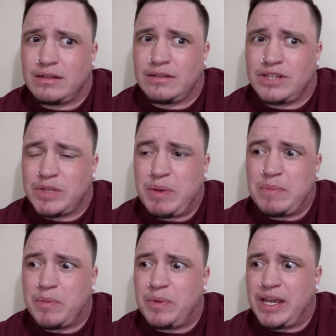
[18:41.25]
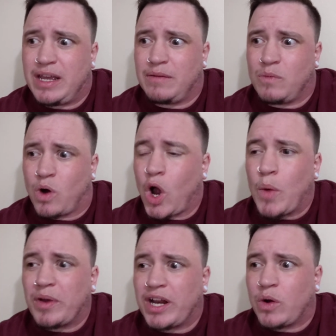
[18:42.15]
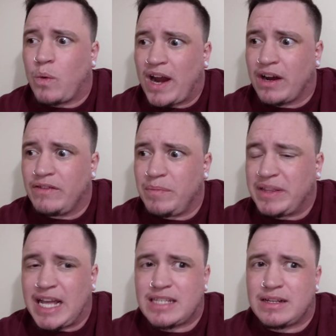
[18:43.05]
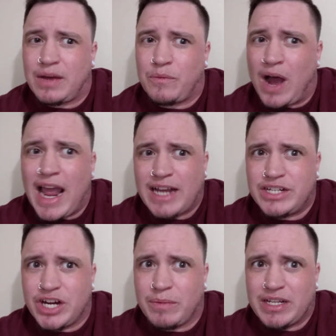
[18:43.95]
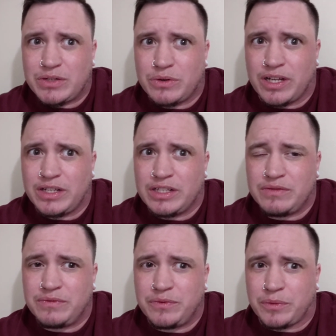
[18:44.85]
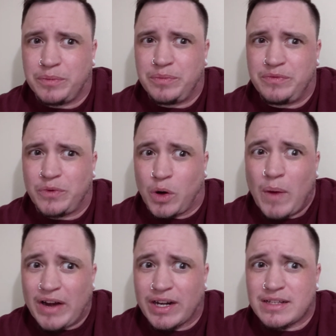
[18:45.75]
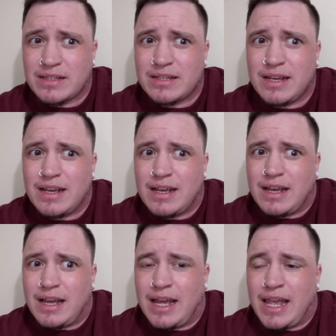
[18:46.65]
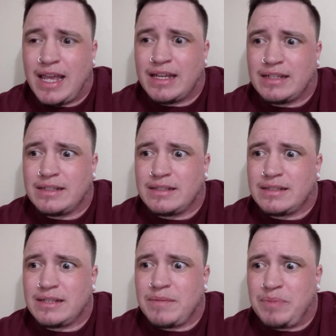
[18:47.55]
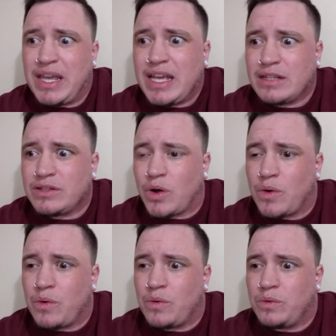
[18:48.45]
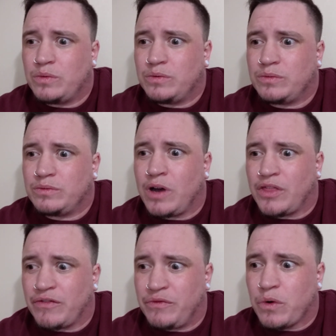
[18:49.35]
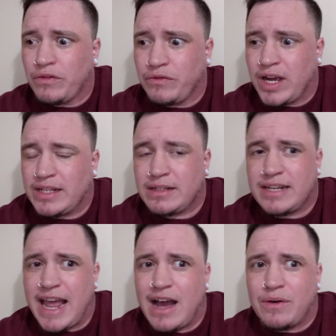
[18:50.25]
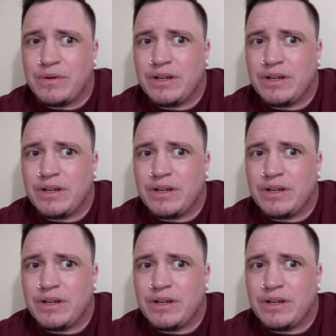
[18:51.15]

just people being more open and aware of it, but that's not why I share my stories, is for awareness. And it being so on the forefront now,